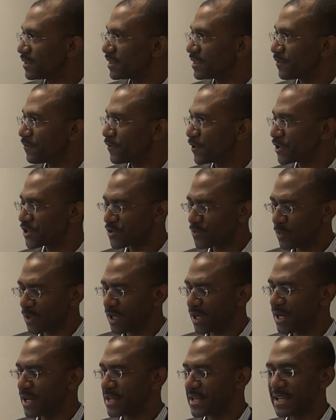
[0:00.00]
The The first
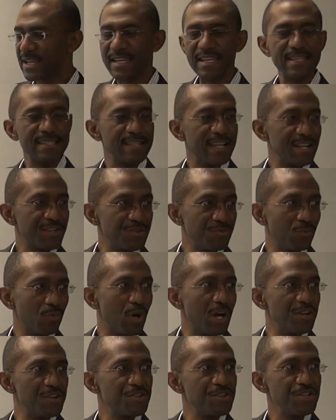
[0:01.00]
one is that you
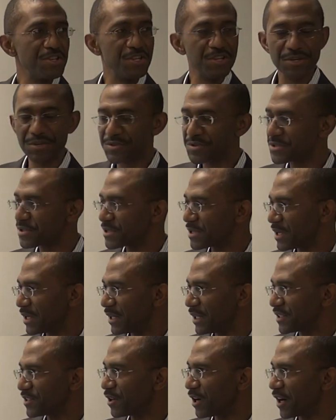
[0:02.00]
want to use
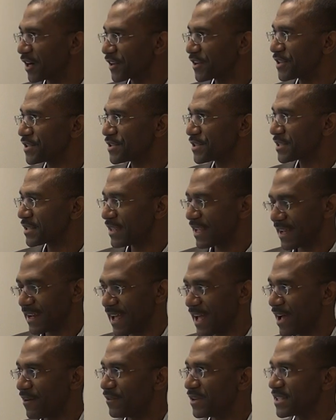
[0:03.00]
targets that
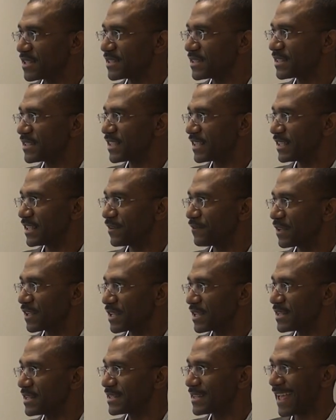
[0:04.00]
have a
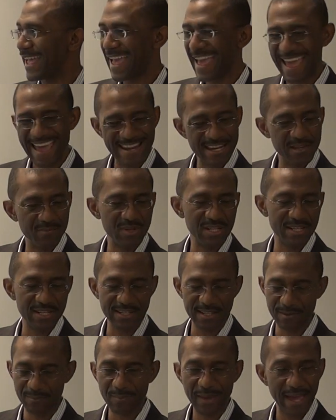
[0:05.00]
significant and
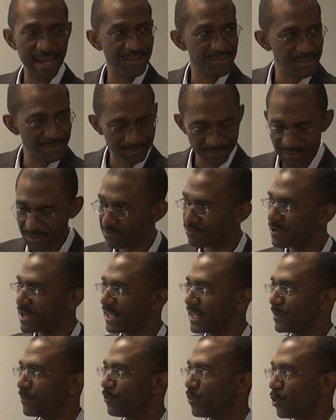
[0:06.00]
immediate impact,
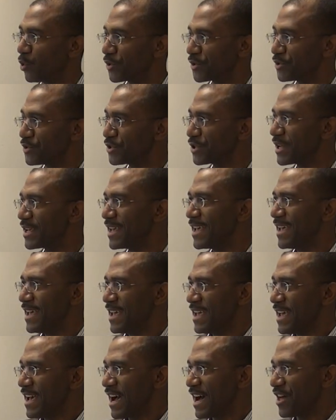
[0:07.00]
really important.
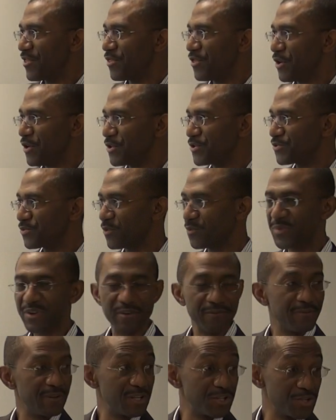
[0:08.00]
Those will be
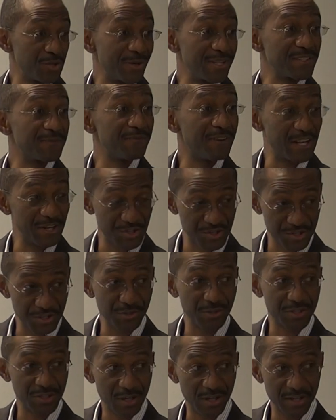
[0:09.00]
referred to as
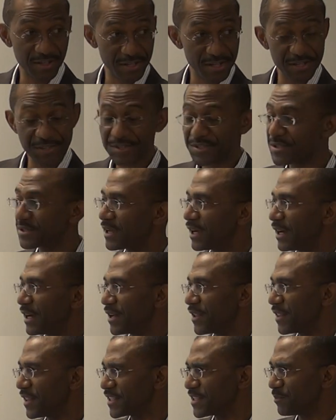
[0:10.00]
functional targets.
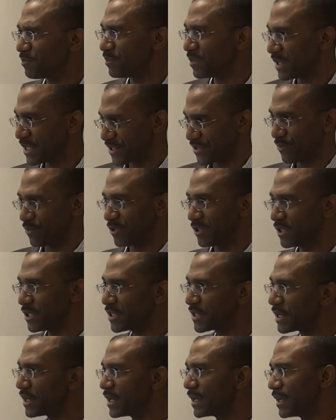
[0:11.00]
That's a
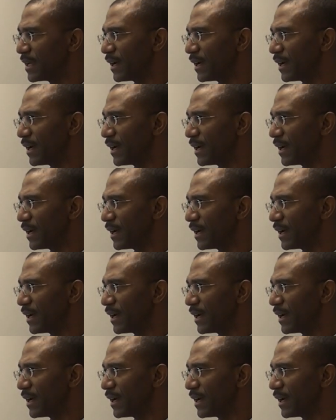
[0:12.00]
buzzword.